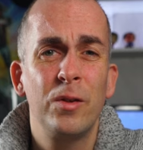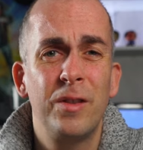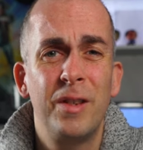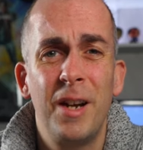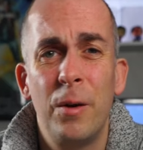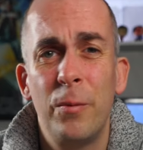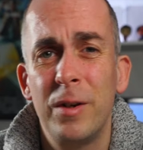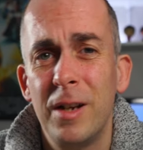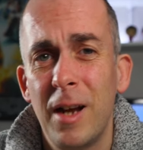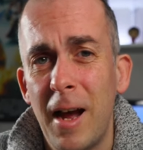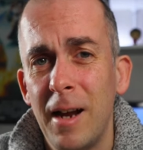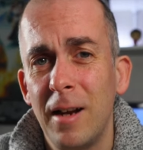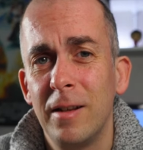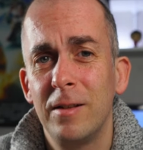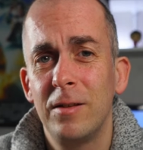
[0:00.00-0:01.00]
There with the
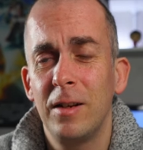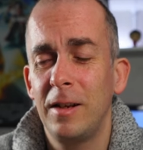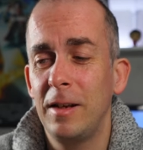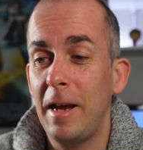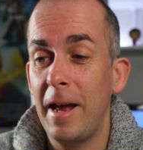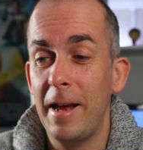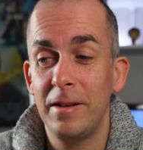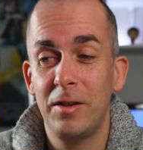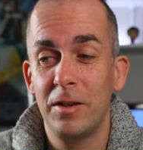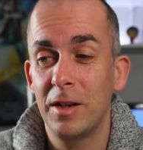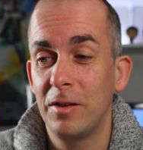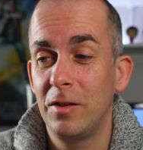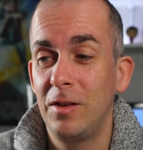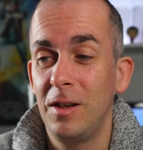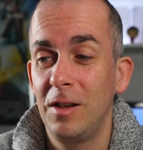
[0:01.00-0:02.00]
islands, as you
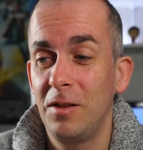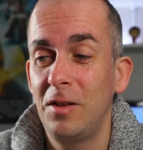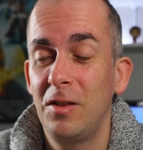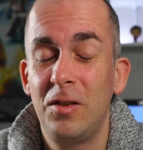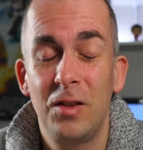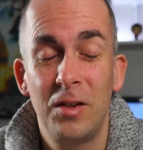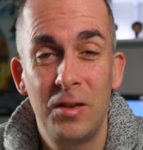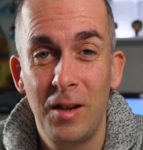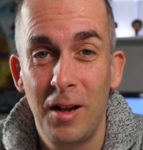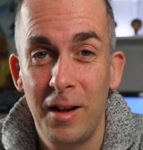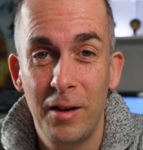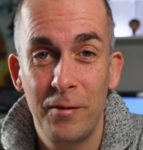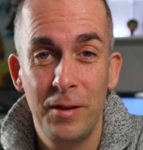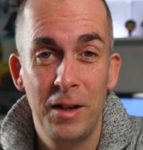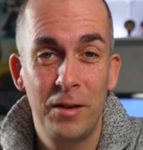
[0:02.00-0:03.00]
can see, this is just a
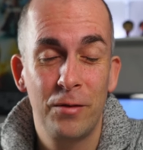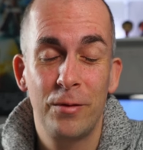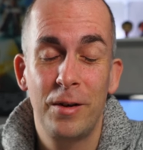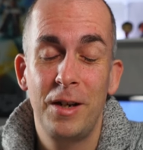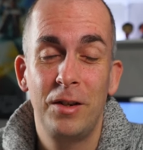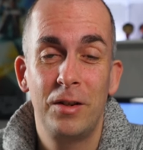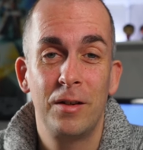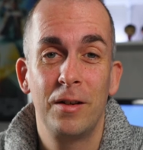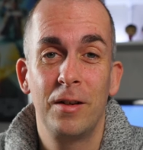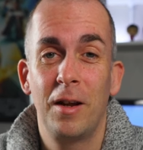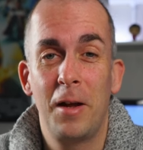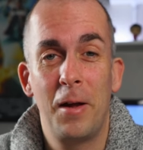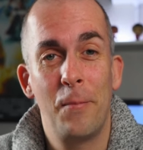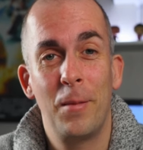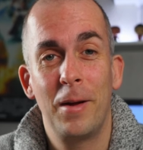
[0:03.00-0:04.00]
lot of iteration.
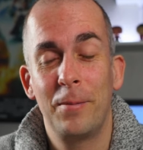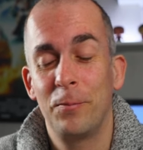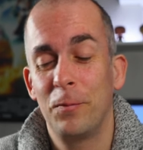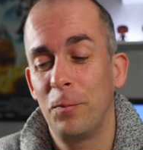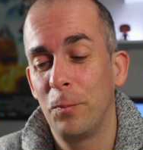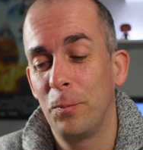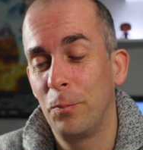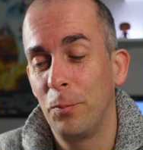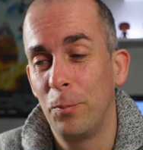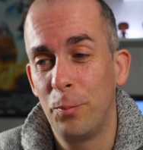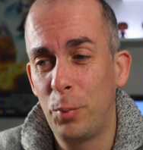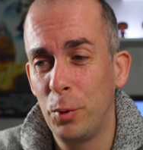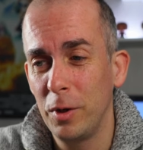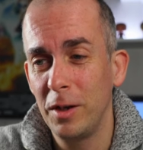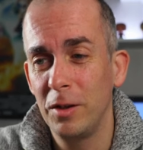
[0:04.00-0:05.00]
I'm
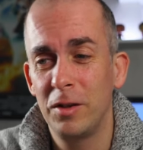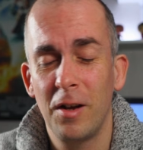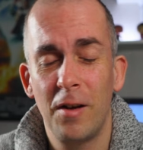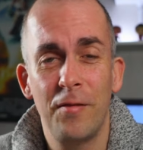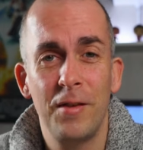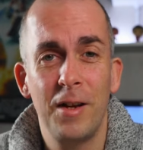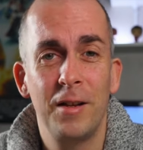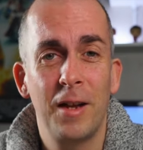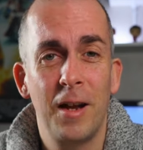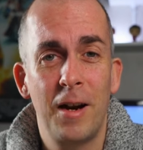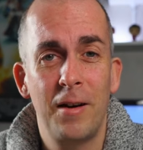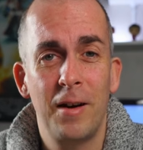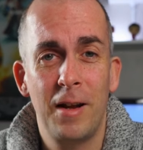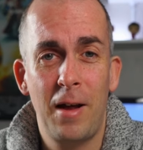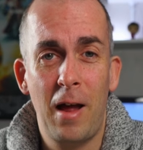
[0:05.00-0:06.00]
putting stuff in there.